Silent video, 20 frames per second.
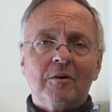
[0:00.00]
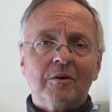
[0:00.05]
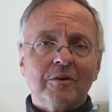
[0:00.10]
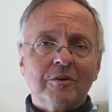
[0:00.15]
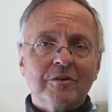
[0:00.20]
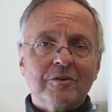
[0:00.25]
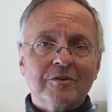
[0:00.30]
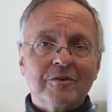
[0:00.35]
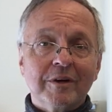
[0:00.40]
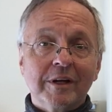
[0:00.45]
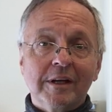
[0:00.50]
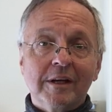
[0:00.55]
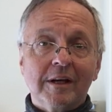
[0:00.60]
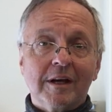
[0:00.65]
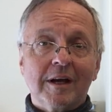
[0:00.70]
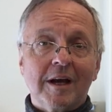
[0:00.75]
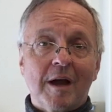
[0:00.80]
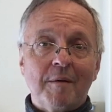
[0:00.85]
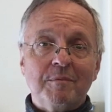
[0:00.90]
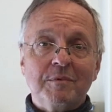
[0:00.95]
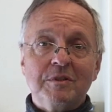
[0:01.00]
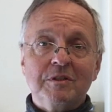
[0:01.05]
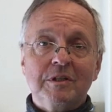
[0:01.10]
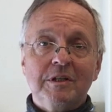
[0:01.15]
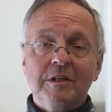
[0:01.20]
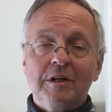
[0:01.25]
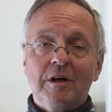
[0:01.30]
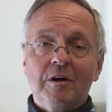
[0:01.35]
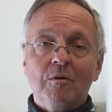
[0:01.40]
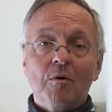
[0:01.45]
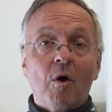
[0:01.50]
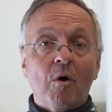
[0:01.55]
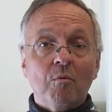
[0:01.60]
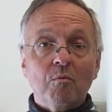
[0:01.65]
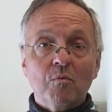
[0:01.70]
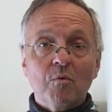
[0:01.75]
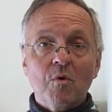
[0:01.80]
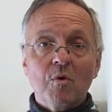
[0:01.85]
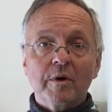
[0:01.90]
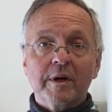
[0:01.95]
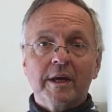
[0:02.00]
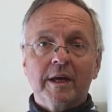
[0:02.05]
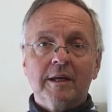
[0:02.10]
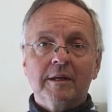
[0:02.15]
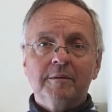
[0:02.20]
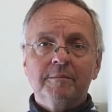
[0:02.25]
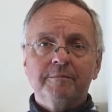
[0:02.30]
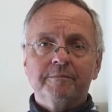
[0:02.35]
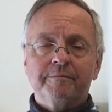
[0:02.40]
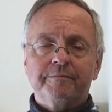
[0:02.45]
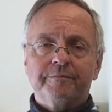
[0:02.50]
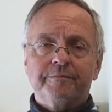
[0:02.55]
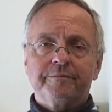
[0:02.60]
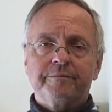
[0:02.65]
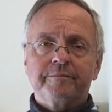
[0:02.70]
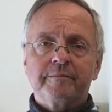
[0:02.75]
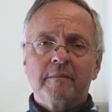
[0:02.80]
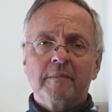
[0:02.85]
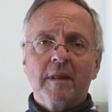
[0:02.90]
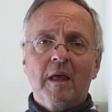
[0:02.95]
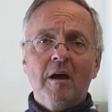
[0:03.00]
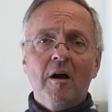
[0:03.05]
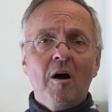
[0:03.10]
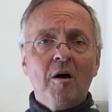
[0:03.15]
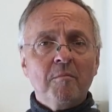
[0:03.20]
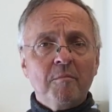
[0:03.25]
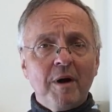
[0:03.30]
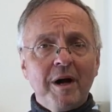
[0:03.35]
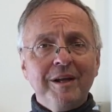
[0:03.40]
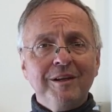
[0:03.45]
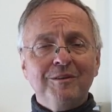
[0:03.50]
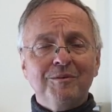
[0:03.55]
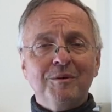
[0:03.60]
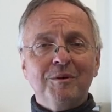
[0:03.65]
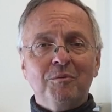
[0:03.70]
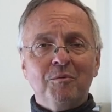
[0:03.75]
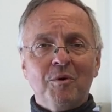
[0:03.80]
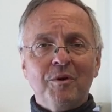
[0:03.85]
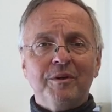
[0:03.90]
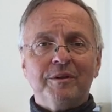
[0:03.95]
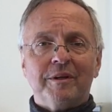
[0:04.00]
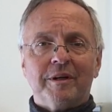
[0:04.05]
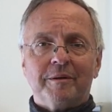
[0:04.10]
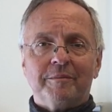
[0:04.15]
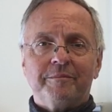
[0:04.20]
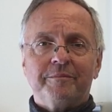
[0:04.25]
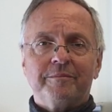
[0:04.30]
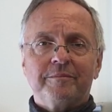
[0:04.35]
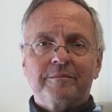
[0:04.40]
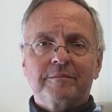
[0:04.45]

on drinking a cappuccino, on walking. Our minds will wander.